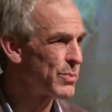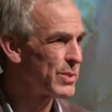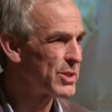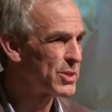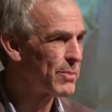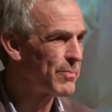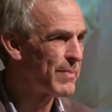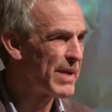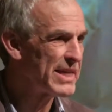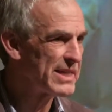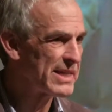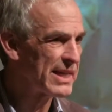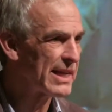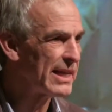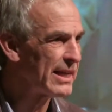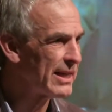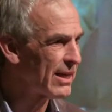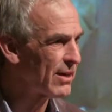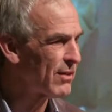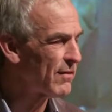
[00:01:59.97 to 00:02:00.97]
which are
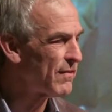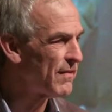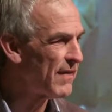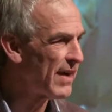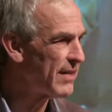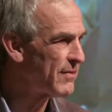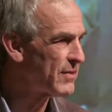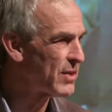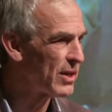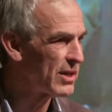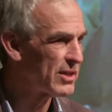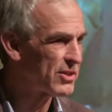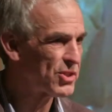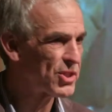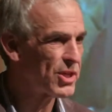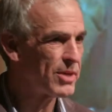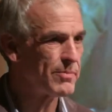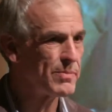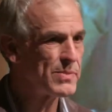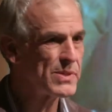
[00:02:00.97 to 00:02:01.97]
basically little $5
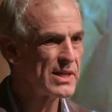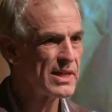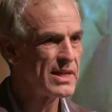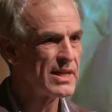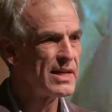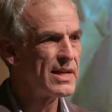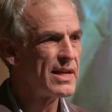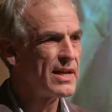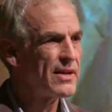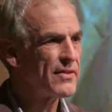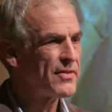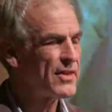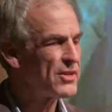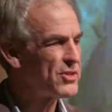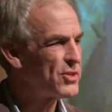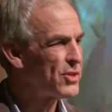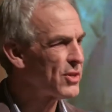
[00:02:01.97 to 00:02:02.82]
chips that